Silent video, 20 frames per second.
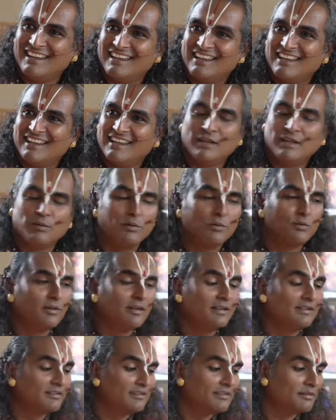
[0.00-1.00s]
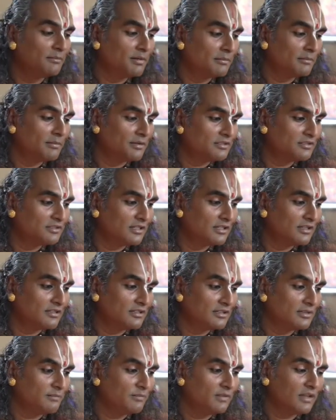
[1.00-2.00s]
There were once a
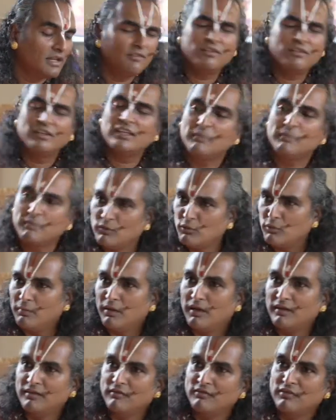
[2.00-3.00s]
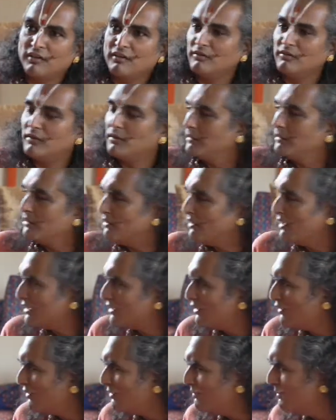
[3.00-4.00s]
brahmachari, every time he would pass in front of the mirror, I
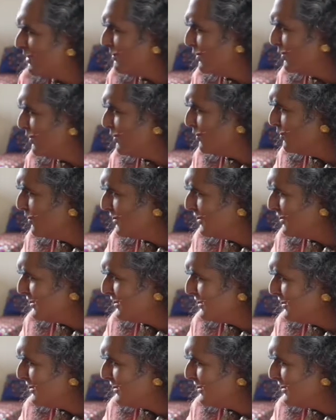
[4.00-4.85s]
can't remember who was it